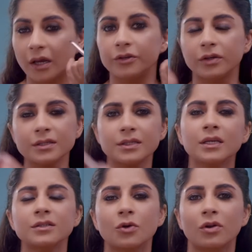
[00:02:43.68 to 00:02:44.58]
And you can
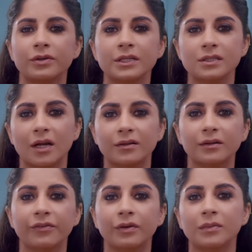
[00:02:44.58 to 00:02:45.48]
see it's already started
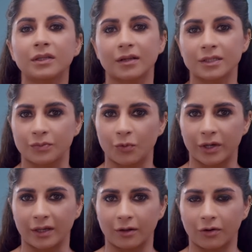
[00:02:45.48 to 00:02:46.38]
giving me that
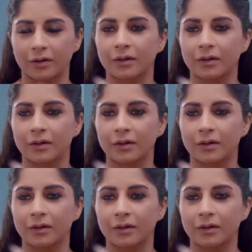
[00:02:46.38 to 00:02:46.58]
smoky look.